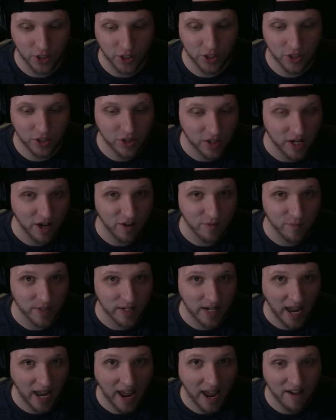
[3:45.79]
that I've been
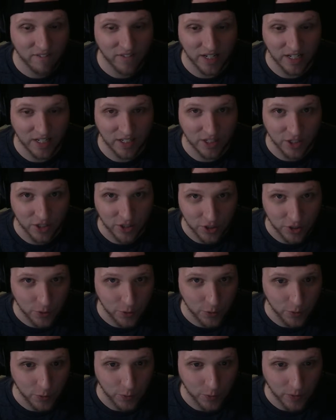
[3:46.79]
having to
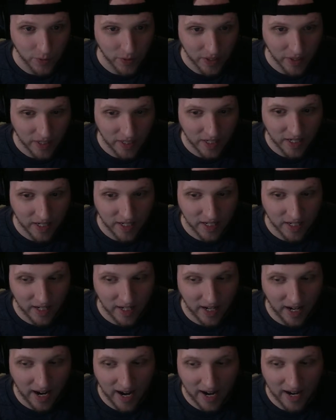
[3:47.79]
do,
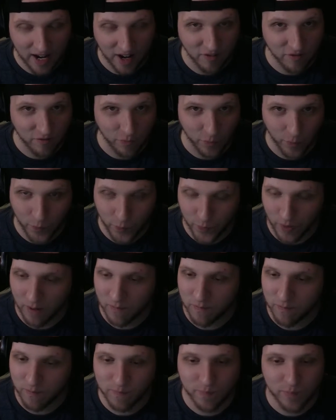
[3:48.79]
and I've
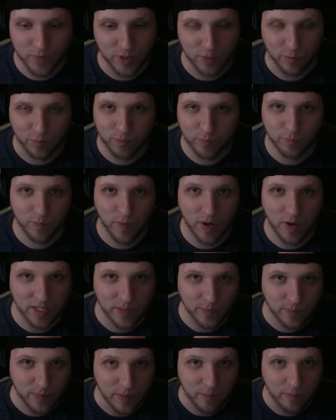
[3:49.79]
just, it's
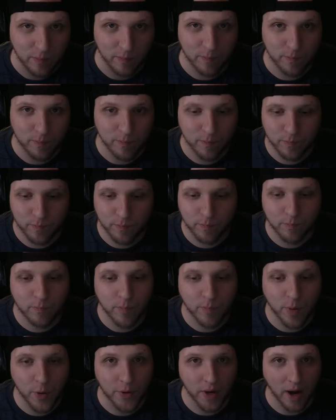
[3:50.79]
been
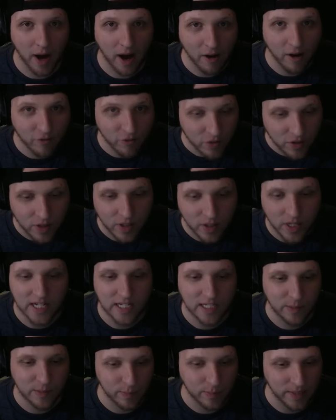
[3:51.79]
put off. It's
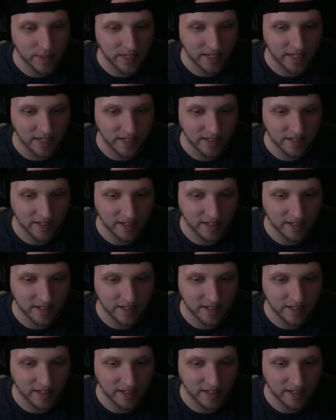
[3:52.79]
been